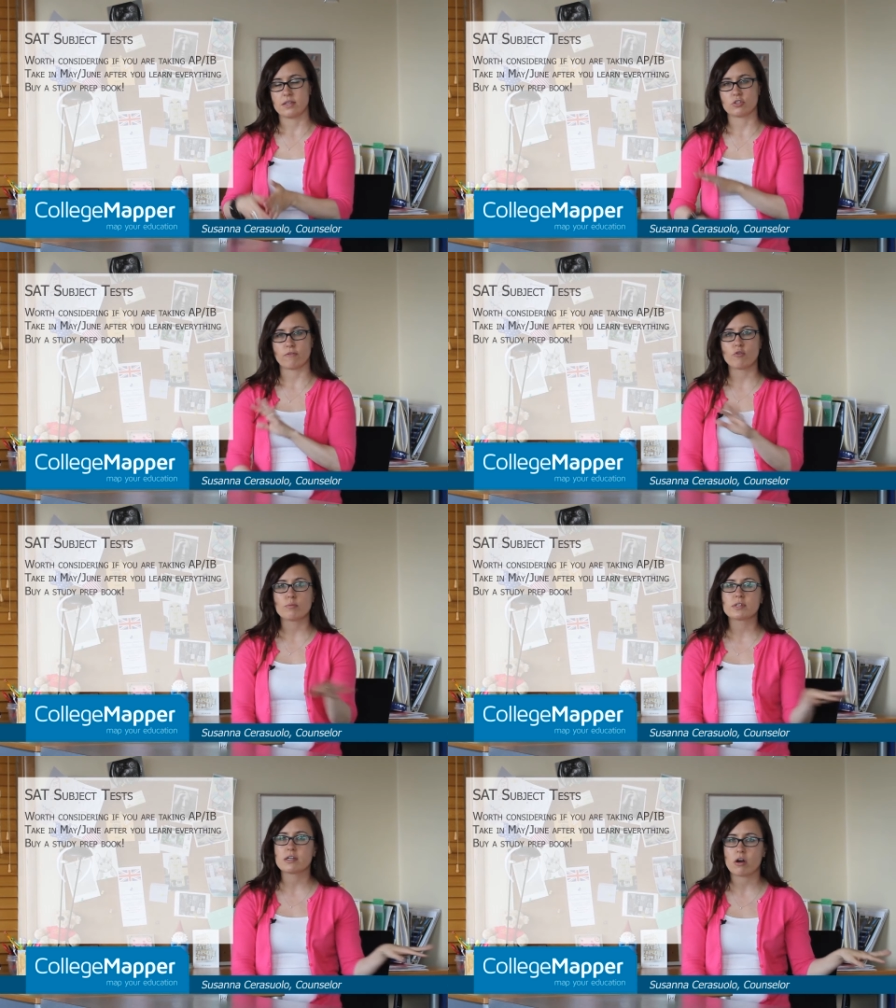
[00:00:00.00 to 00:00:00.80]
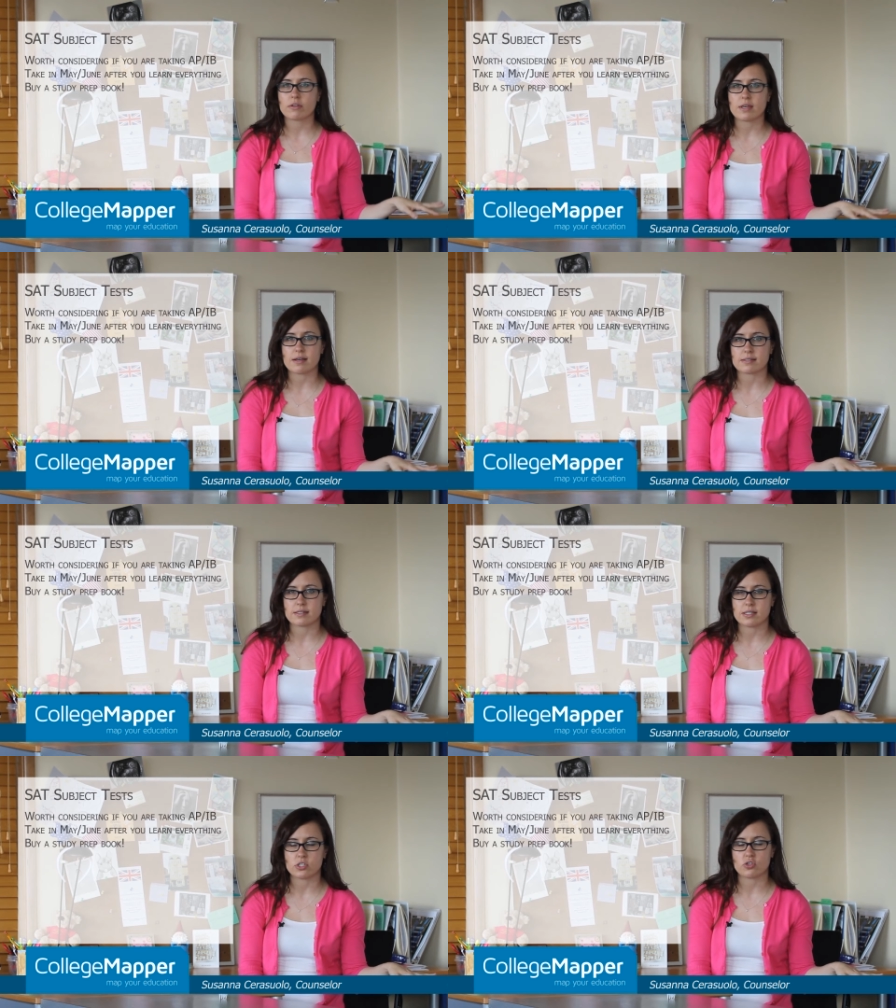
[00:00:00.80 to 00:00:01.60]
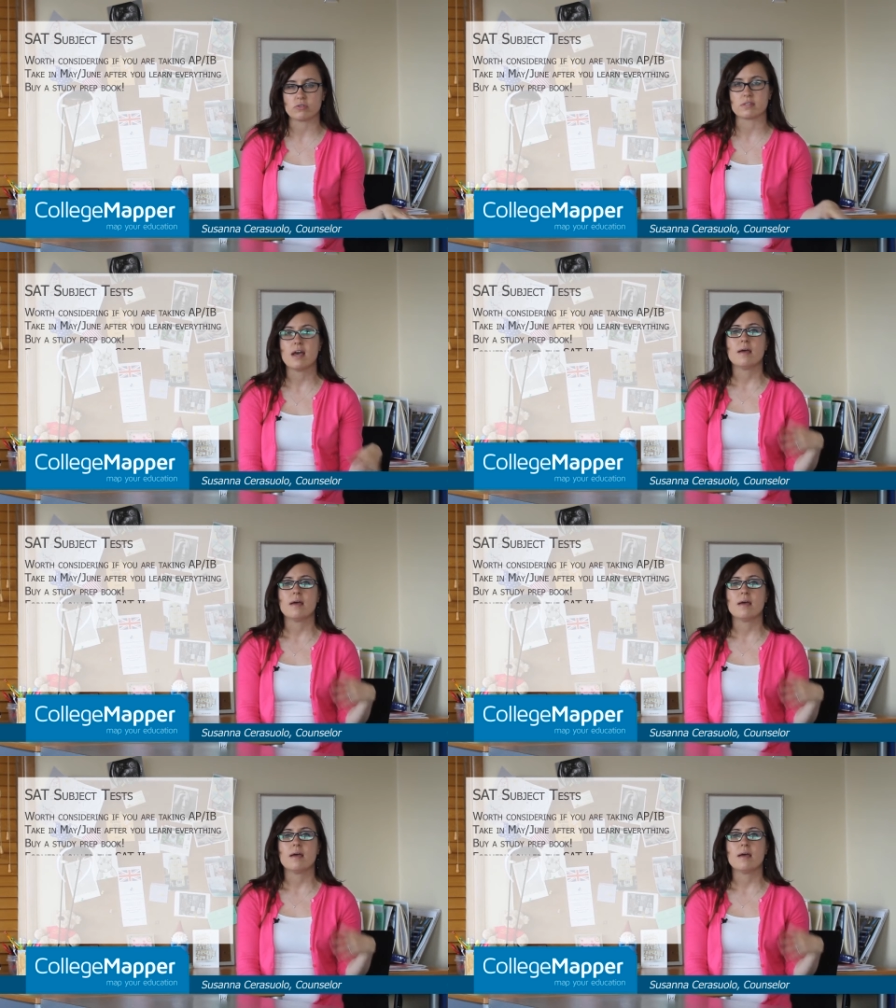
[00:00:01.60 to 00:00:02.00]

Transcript: These are formerly called the SAT Choose.